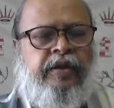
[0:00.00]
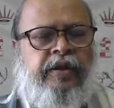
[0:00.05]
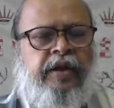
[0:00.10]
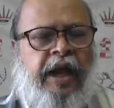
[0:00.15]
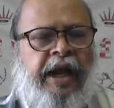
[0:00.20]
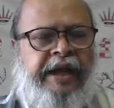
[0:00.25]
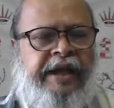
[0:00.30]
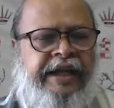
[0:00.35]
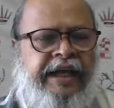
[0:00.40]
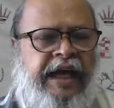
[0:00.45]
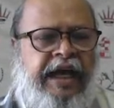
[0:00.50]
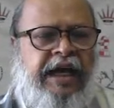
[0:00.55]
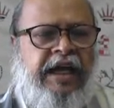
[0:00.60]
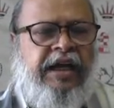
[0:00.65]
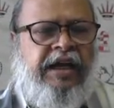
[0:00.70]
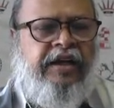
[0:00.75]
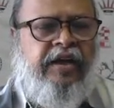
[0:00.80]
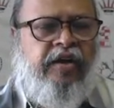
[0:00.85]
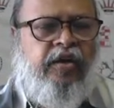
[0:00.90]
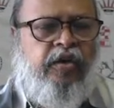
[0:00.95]
Idea
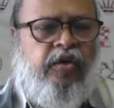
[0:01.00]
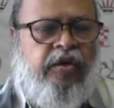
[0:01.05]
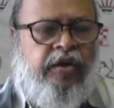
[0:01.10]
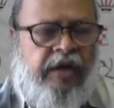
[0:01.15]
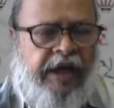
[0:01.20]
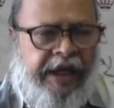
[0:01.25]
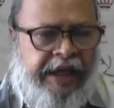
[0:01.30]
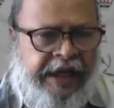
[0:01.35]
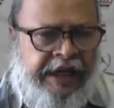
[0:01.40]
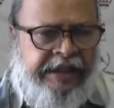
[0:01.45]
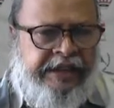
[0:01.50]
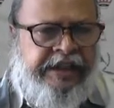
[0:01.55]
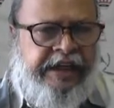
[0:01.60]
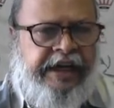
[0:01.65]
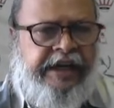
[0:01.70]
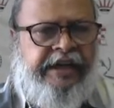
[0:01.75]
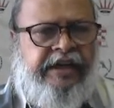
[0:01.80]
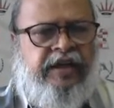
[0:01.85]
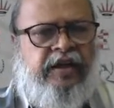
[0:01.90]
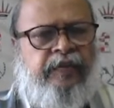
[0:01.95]
again
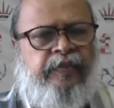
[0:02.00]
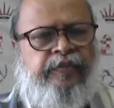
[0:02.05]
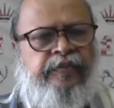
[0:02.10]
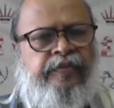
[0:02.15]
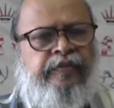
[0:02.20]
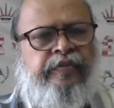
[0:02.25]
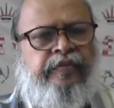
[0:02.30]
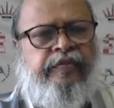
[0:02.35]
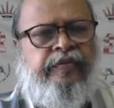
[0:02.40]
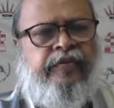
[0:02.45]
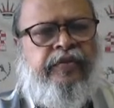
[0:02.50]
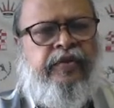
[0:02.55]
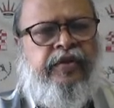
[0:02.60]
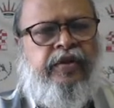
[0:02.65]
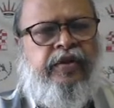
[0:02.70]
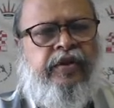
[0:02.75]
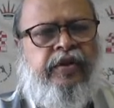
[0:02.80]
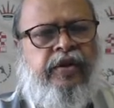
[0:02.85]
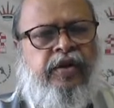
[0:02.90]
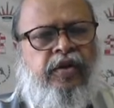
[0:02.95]
threat
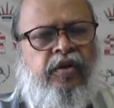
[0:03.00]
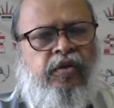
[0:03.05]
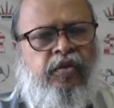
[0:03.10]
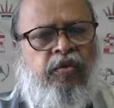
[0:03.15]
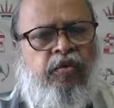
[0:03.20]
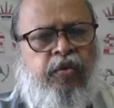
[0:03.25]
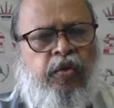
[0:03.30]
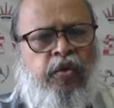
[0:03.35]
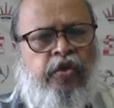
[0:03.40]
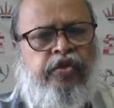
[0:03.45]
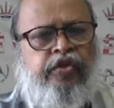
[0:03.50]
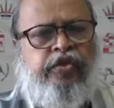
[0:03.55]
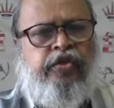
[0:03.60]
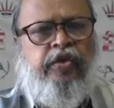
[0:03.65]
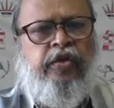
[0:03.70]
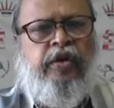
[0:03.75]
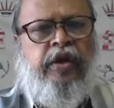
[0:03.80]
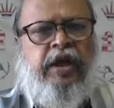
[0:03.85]
forced.